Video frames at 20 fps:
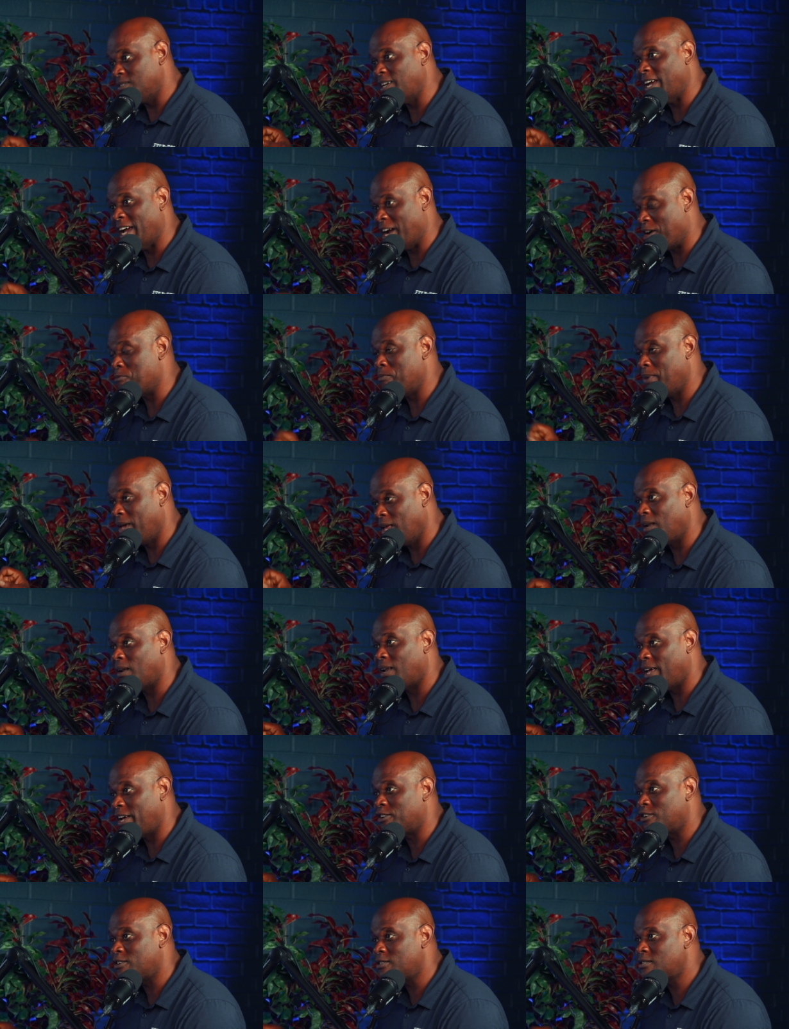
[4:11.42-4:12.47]
airmail
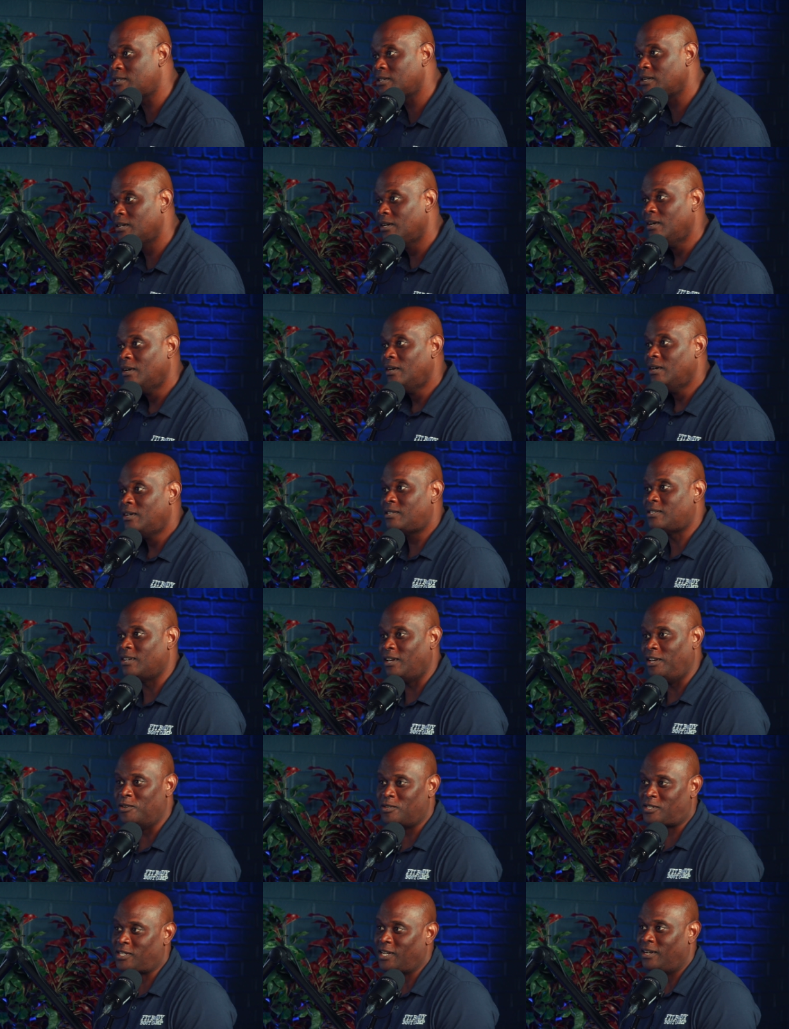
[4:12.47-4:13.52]
letters. Yeah, So
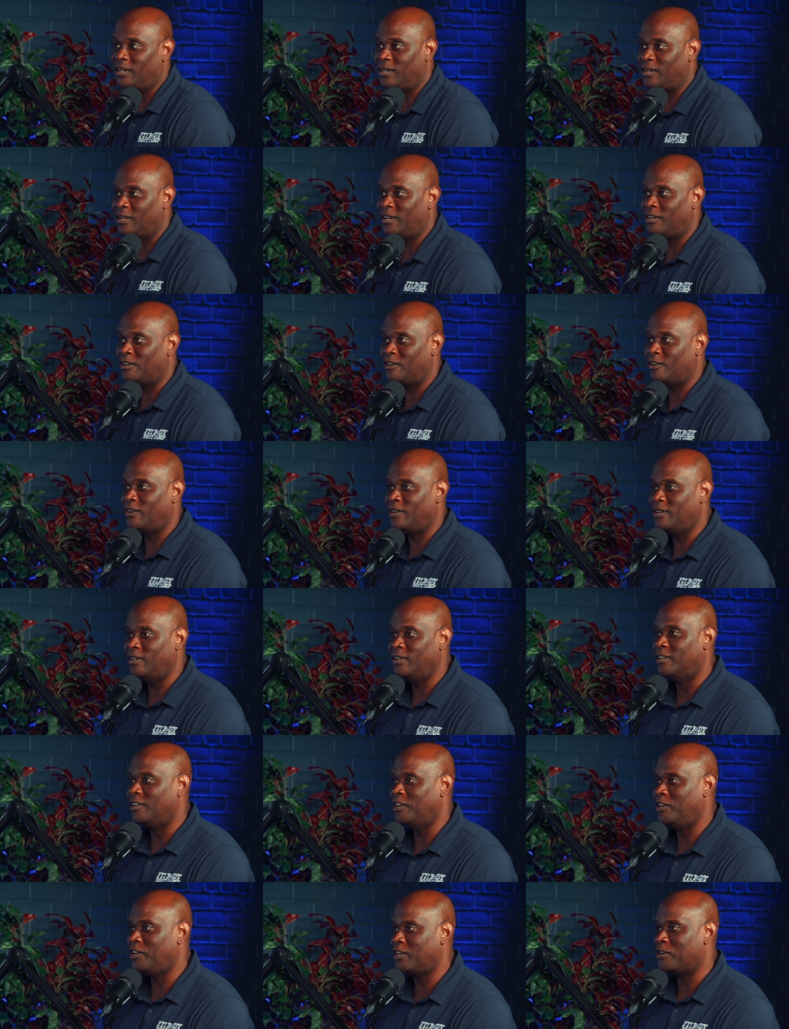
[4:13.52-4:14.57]
you'd send a letter and you
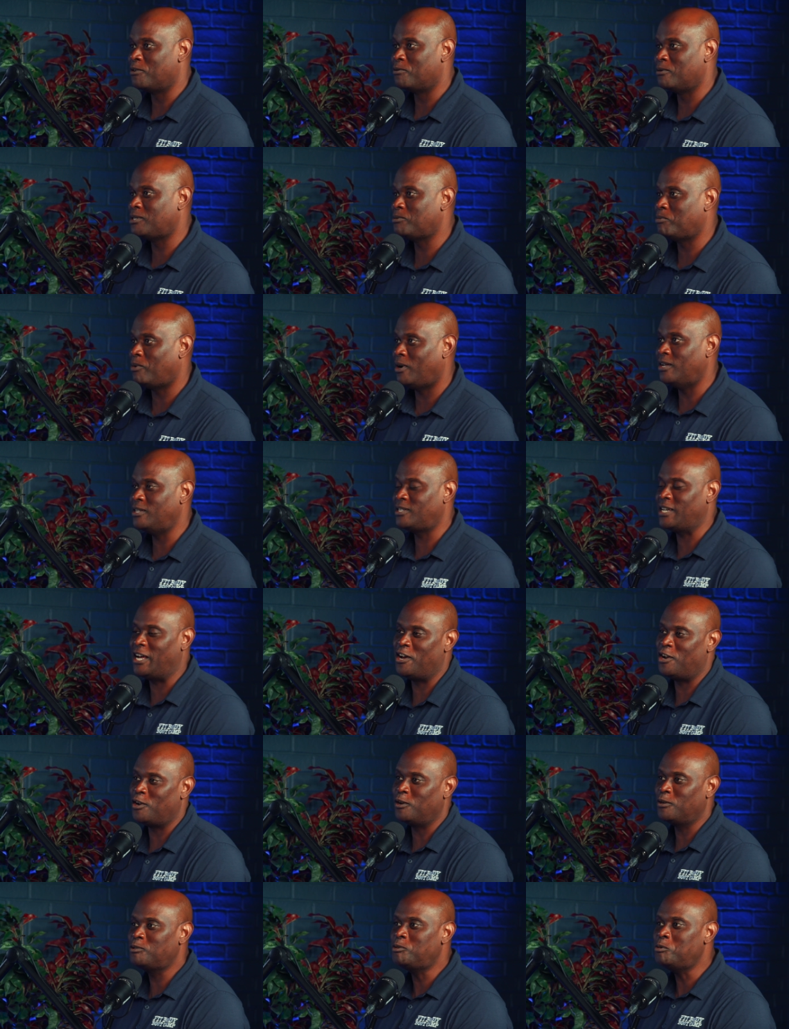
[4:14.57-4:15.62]
know you get a response. I
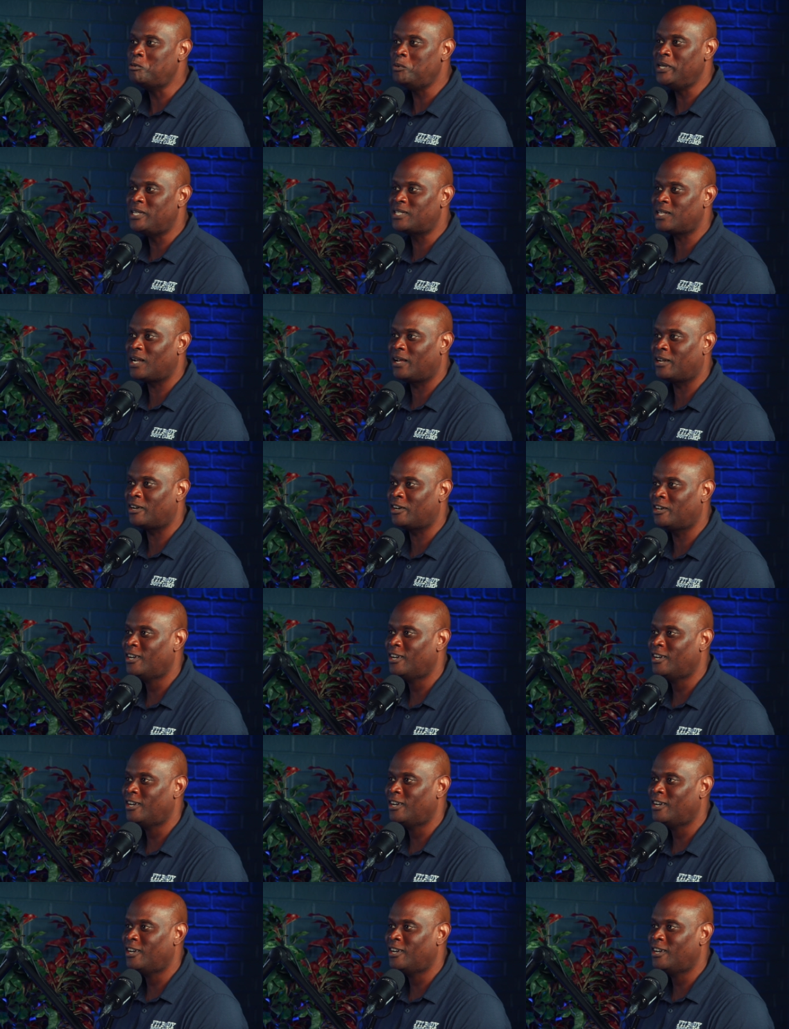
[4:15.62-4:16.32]
don't know, two weeks later,